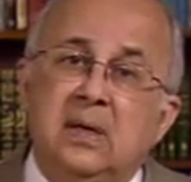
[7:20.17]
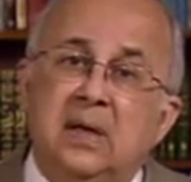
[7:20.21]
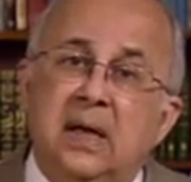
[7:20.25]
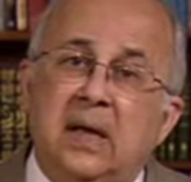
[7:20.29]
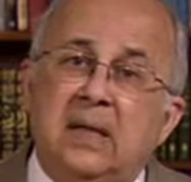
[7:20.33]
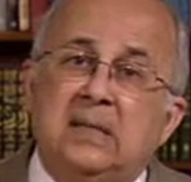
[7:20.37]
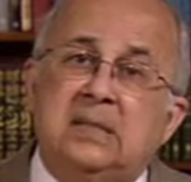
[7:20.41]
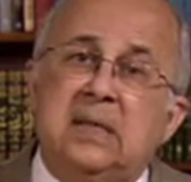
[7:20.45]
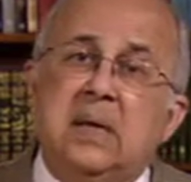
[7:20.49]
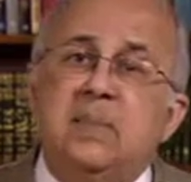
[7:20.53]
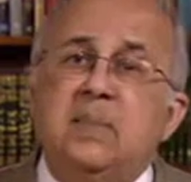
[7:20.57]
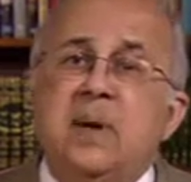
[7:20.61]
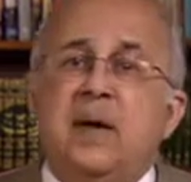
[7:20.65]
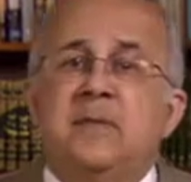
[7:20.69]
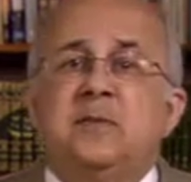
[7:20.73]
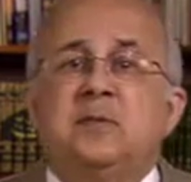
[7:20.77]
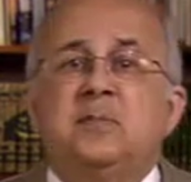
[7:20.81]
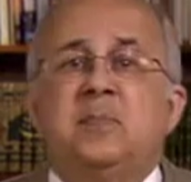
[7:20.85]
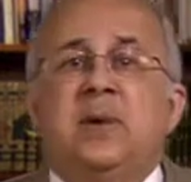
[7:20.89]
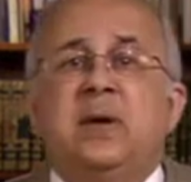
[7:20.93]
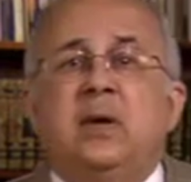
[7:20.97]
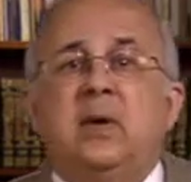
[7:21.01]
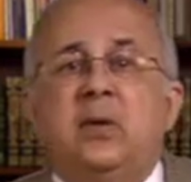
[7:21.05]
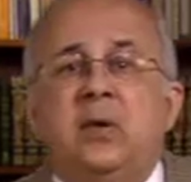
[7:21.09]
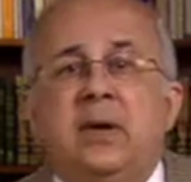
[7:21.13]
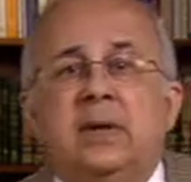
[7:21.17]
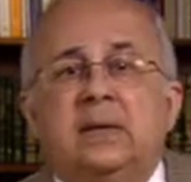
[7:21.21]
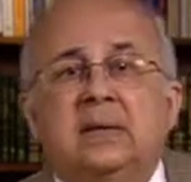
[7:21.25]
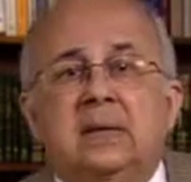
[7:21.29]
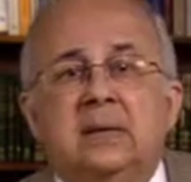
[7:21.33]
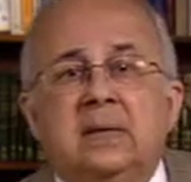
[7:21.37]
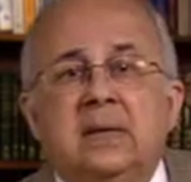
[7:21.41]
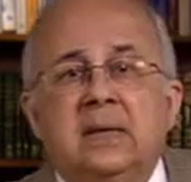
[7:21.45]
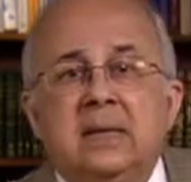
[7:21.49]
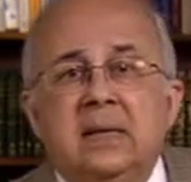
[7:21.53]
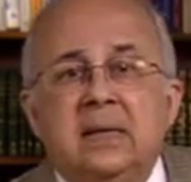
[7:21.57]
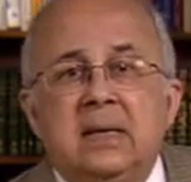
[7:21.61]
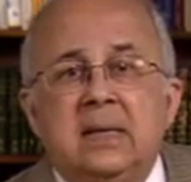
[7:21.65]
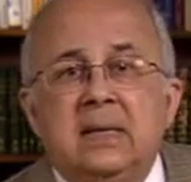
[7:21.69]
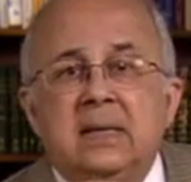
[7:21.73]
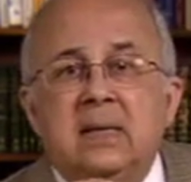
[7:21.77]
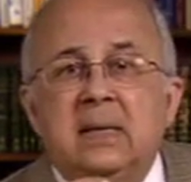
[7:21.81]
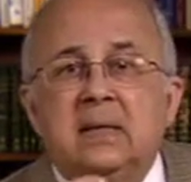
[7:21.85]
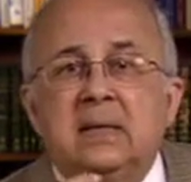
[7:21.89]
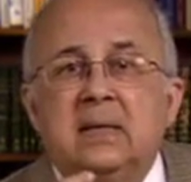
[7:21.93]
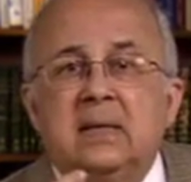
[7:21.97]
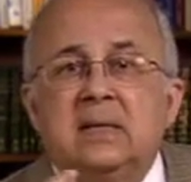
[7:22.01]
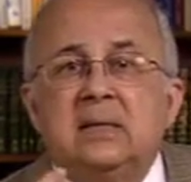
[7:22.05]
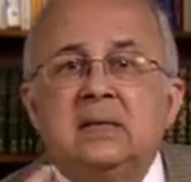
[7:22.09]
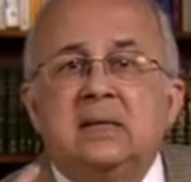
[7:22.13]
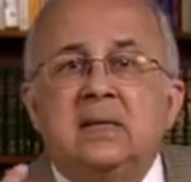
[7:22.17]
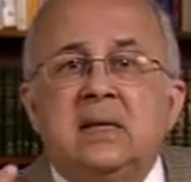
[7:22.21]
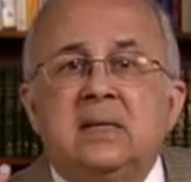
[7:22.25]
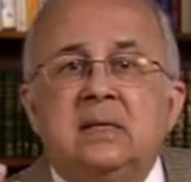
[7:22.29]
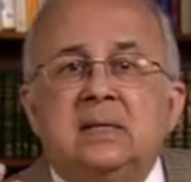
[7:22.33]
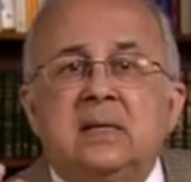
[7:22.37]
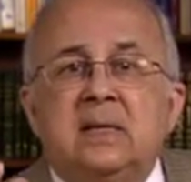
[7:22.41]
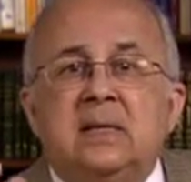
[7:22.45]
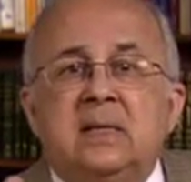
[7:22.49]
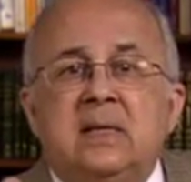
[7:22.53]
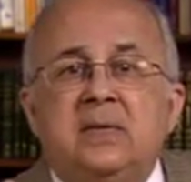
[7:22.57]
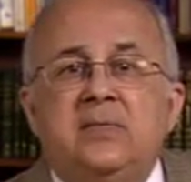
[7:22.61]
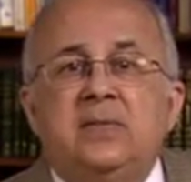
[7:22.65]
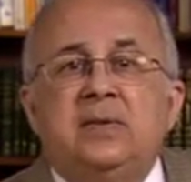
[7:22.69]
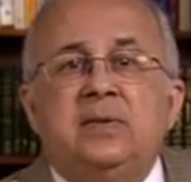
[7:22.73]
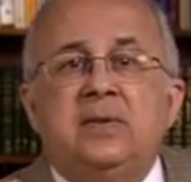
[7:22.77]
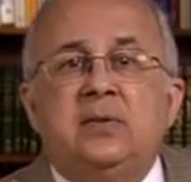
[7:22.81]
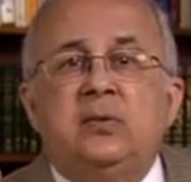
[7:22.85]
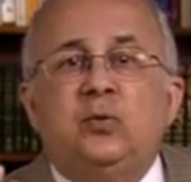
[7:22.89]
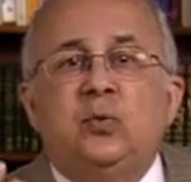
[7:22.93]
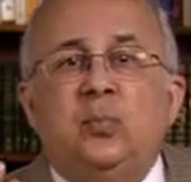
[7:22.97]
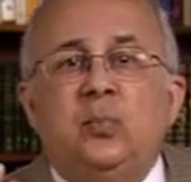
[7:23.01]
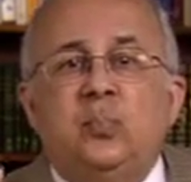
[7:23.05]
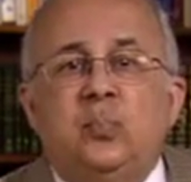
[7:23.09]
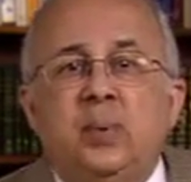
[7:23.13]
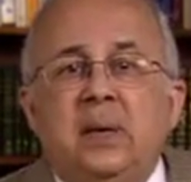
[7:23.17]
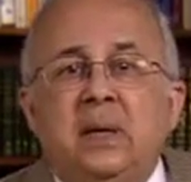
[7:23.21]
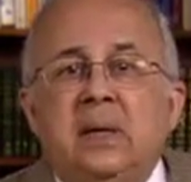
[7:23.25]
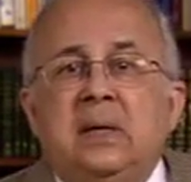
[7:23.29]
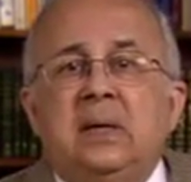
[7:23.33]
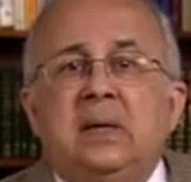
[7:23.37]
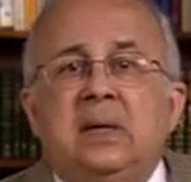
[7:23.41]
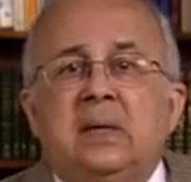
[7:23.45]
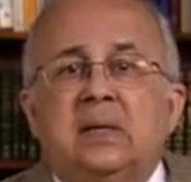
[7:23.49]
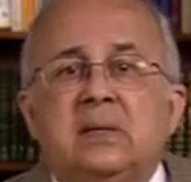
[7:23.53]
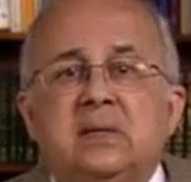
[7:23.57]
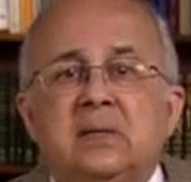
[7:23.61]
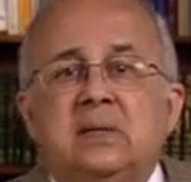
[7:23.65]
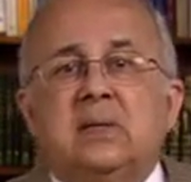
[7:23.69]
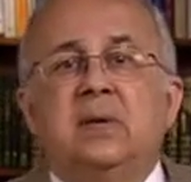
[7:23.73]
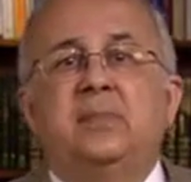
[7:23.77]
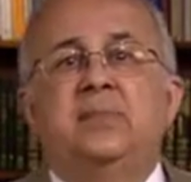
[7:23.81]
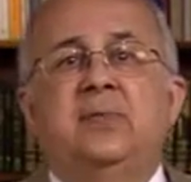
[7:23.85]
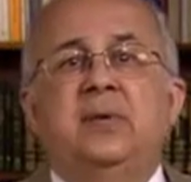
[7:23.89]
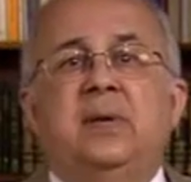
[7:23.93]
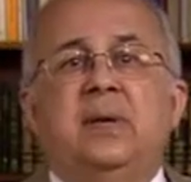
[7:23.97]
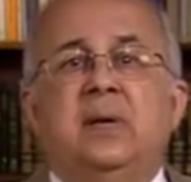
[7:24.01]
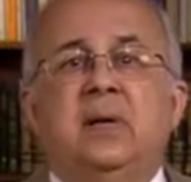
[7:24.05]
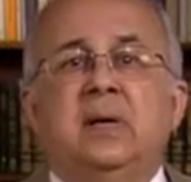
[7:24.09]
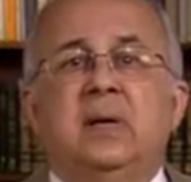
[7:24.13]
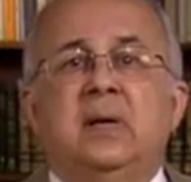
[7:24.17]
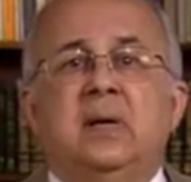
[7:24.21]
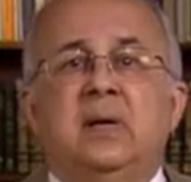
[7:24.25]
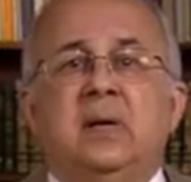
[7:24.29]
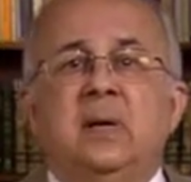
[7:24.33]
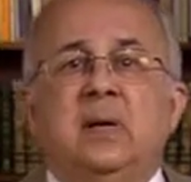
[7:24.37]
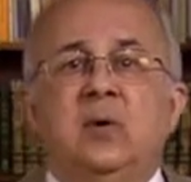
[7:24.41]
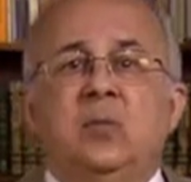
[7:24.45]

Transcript: And some have speculated that his sensitivity to pain and suffering